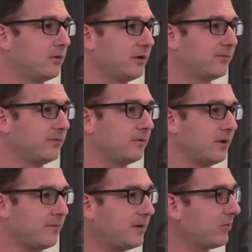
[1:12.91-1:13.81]
with
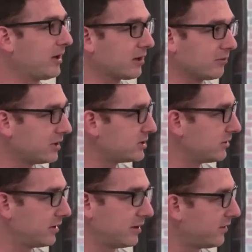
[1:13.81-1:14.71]
uh, people I could reach
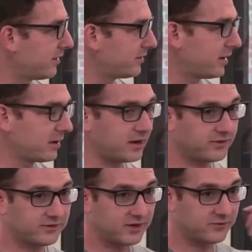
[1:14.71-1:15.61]
who had, had done a lot
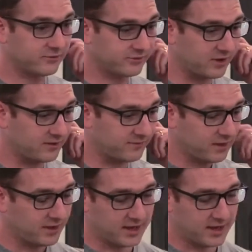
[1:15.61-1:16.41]
of successful stuff.